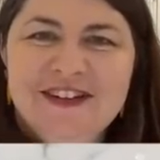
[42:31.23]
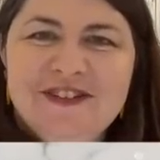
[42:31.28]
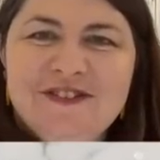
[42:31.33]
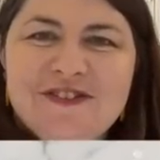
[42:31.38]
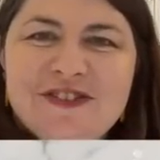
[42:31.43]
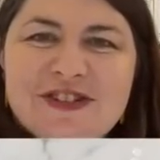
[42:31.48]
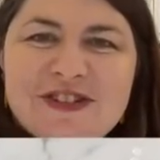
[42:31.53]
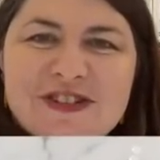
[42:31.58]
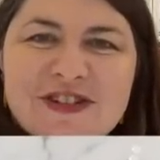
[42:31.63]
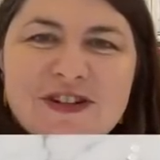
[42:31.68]
I'm
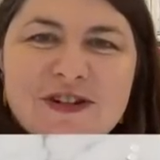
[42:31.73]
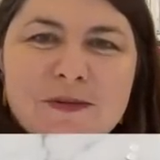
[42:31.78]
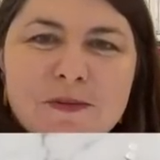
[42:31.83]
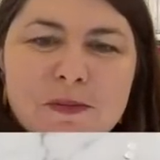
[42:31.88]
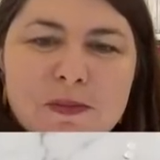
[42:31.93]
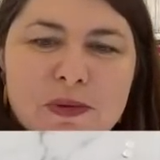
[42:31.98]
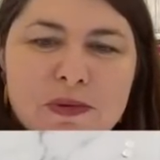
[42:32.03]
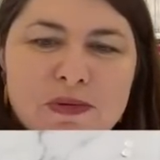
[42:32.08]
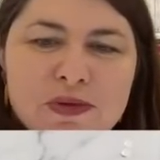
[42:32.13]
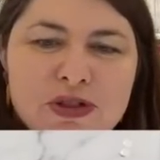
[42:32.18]
just going to
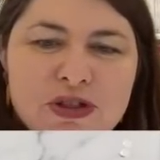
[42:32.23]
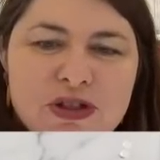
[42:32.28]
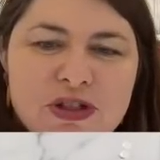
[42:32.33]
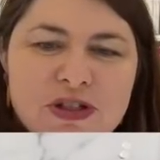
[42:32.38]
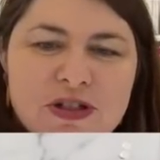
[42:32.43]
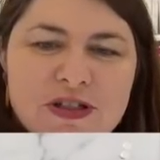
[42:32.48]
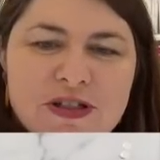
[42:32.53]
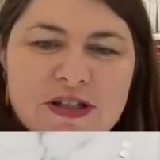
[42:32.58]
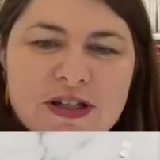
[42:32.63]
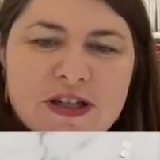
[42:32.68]
push
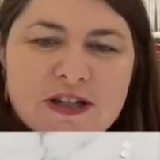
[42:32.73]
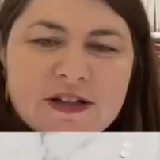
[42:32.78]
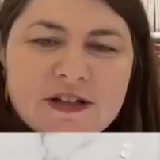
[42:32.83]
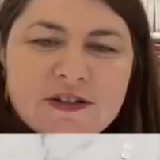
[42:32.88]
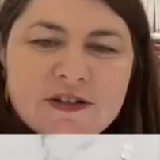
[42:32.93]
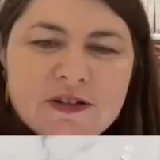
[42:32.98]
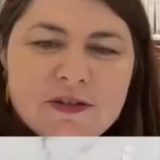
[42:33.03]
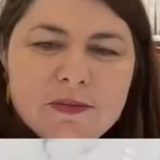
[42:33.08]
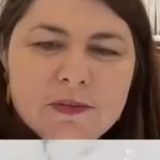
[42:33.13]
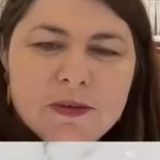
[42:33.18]
you down a
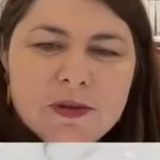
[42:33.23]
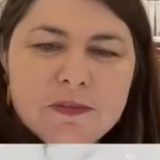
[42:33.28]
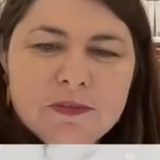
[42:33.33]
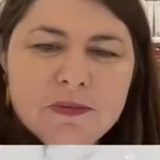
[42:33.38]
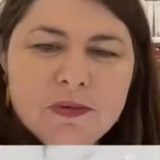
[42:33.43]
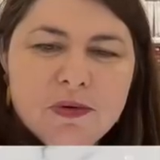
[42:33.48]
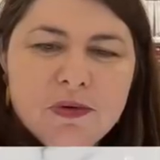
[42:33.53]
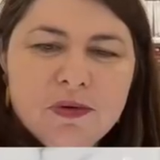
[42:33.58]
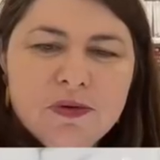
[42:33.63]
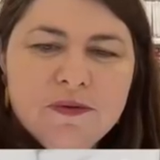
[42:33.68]
little bit
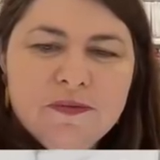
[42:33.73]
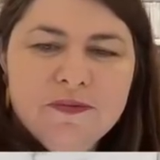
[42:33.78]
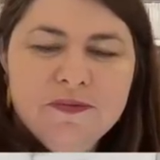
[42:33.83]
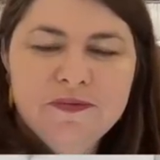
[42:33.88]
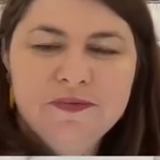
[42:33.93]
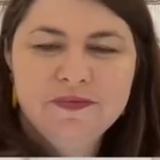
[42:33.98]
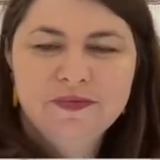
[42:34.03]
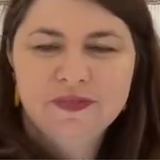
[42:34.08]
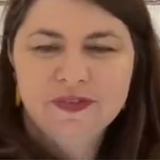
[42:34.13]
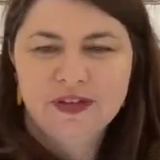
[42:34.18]
more.
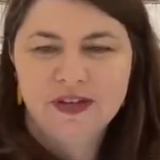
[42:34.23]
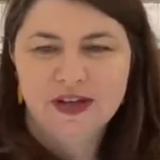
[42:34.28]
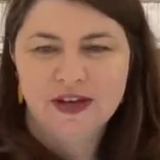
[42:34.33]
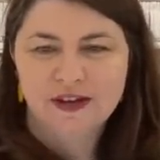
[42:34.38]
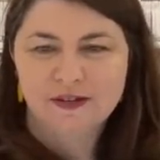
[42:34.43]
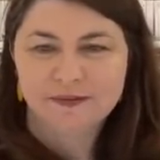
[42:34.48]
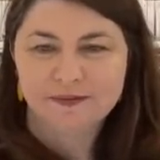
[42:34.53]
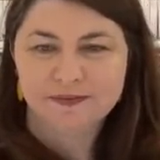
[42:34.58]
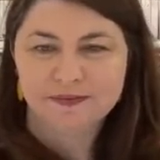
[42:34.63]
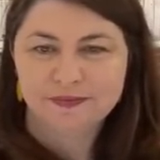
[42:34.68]

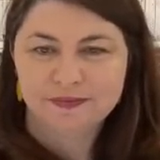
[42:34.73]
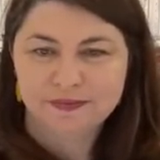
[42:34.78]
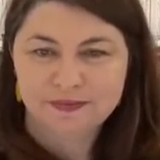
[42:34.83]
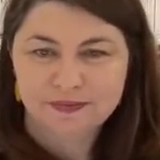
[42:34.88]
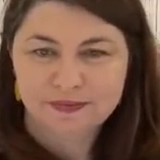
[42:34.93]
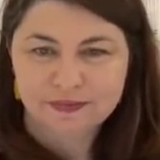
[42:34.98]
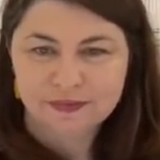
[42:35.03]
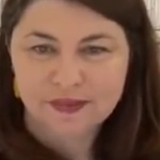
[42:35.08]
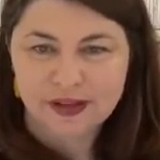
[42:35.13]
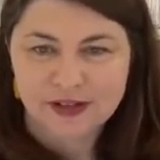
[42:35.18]
Yeah,
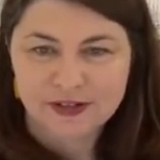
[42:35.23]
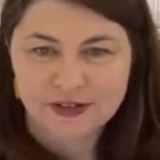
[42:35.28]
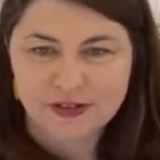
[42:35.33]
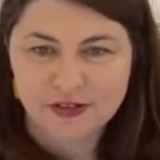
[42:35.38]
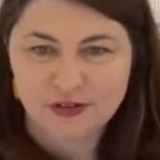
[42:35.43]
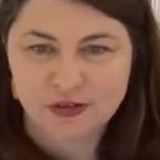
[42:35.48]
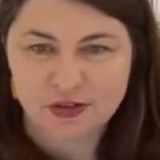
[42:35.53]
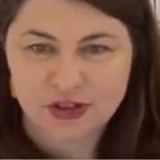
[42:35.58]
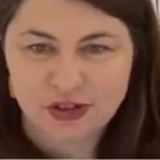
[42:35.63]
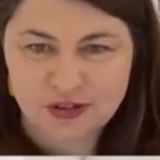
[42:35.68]
that's
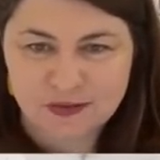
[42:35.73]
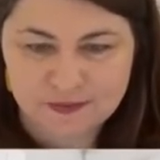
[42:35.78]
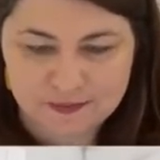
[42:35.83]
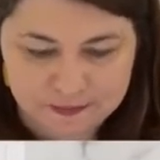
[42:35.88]
good.